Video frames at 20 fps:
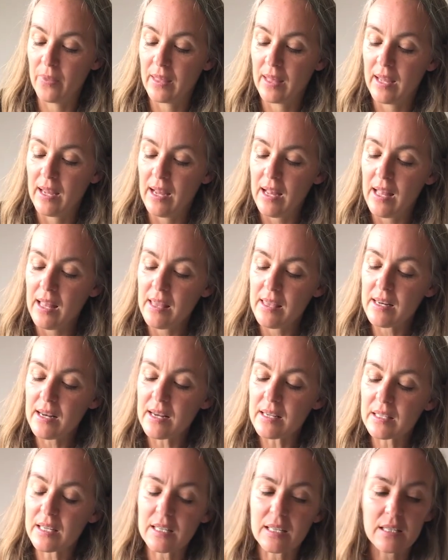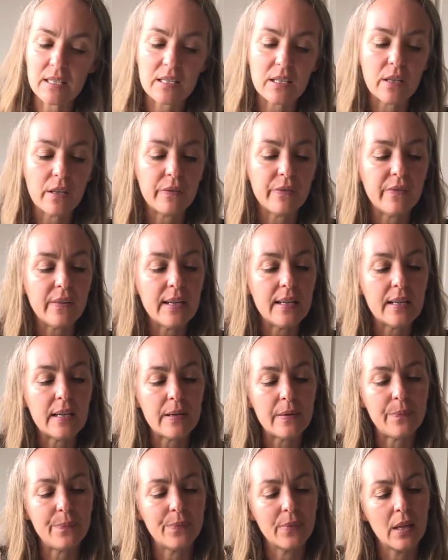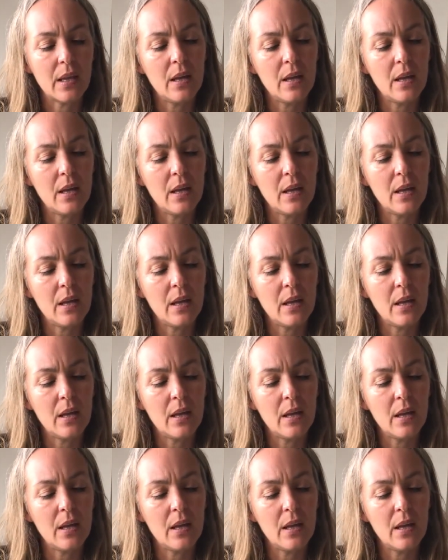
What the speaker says: And then I said to Serafina,